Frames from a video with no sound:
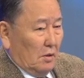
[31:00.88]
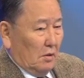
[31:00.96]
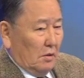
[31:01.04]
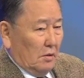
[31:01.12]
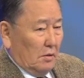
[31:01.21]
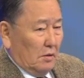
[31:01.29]

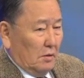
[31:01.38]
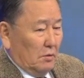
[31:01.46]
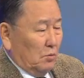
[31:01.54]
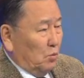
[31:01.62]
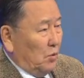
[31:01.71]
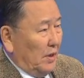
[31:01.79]

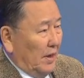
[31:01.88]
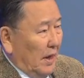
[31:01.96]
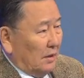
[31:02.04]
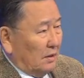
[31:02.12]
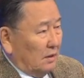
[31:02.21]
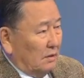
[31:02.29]
were
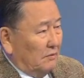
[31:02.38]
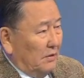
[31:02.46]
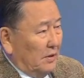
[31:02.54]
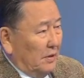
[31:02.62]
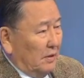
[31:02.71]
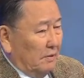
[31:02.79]
handled
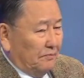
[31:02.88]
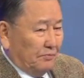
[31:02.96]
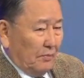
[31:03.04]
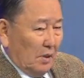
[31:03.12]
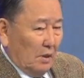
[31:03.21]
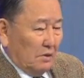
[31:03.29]
very
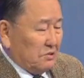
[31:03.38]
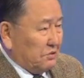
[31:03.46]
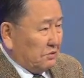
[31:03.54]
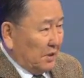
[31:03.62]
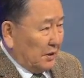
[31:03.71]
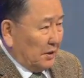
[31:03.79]

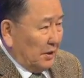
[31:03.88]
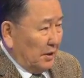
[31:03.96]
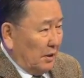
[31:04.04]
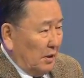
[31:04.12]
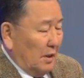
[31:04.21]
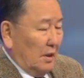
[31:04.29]

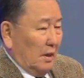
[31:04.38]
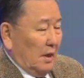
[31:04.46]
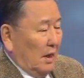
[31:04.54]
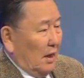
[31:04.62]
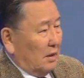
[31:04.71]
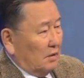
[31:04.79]
strictly,
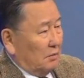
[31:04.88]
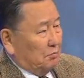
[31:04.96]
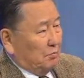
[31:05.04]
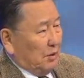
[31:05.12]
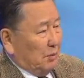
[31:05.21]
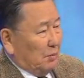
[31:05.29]
and
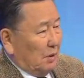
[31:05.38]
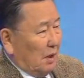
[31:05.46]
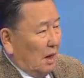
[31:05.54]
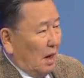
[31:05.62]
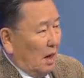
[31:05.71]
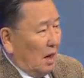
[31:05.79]

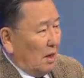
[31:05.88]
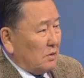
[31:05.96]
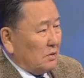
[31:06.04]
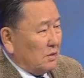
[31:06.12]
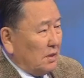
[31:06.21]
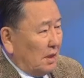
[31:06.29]
people are
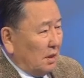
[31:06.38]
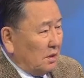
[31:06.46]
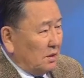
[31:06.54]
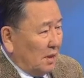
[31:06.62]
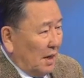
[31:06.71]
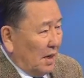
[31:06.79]
sick
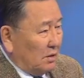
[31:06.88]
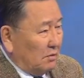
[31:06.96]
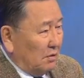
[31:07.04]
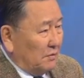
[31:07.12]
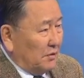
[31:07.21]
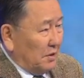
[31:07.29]
and tired
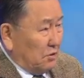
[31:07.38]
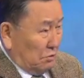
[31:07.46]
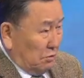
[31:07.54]
of these